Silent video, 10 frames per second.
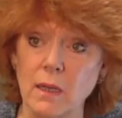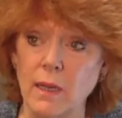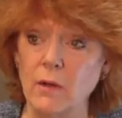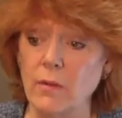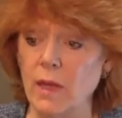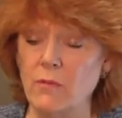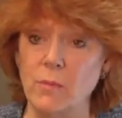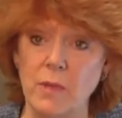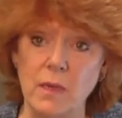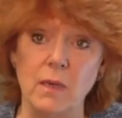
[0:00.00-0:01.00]
I don't have to
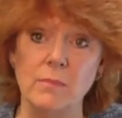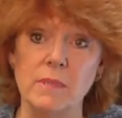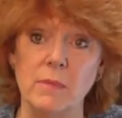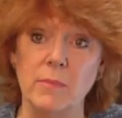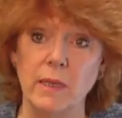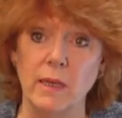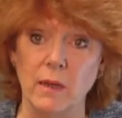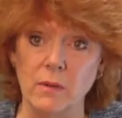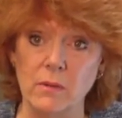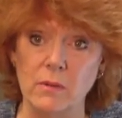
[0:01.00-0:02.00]
become somebody
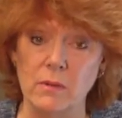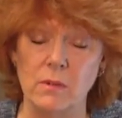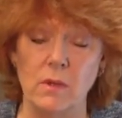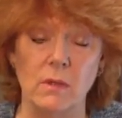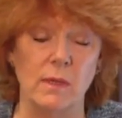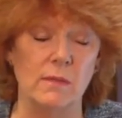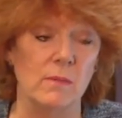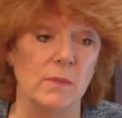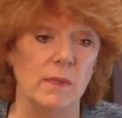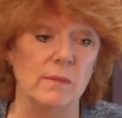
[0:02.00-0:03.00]
else, talk like
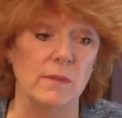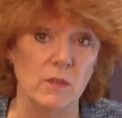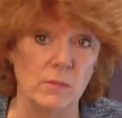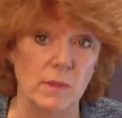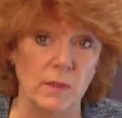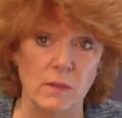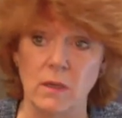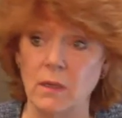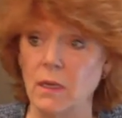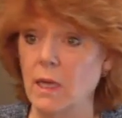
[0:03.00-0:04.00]
someone else tells me to
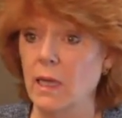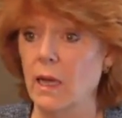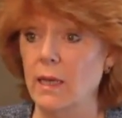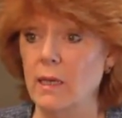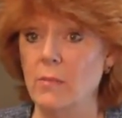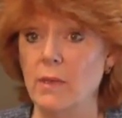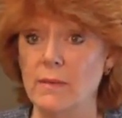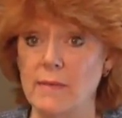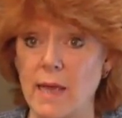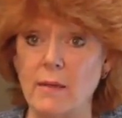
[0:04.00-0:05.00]
talk. I can be
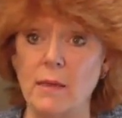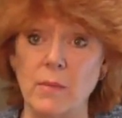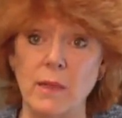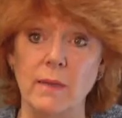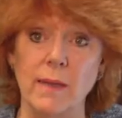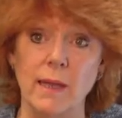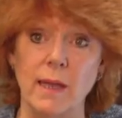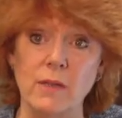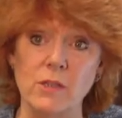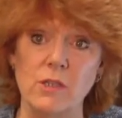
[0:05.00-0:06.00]
exactly me, and that
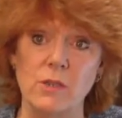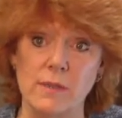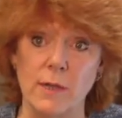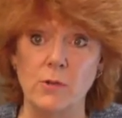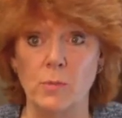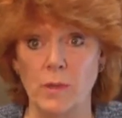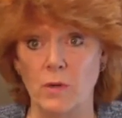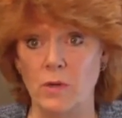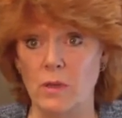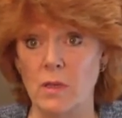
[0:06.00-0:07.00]
actually turns out to be a
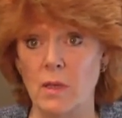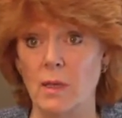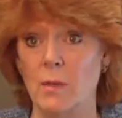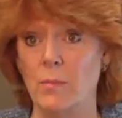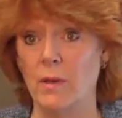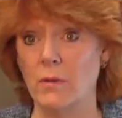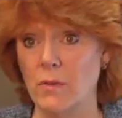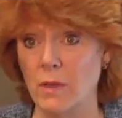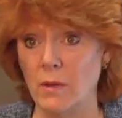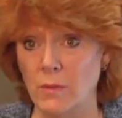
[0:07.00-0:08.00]
good thing and a better
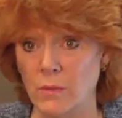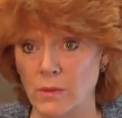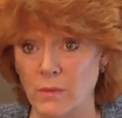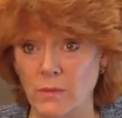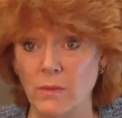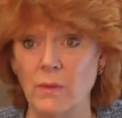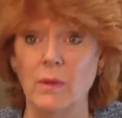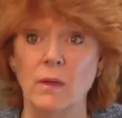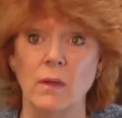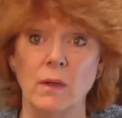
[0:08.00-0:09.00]
thing. Who knew?
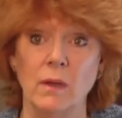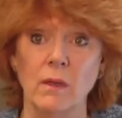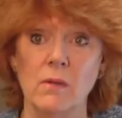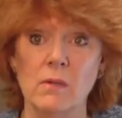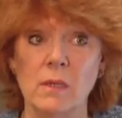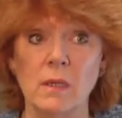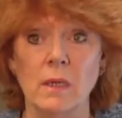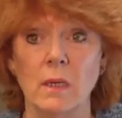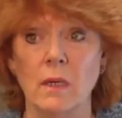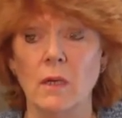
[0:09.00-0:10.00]
You see?
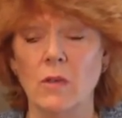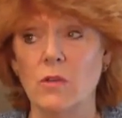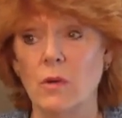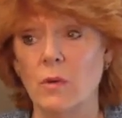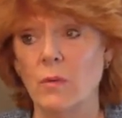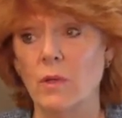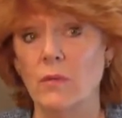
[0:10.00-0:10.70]
So we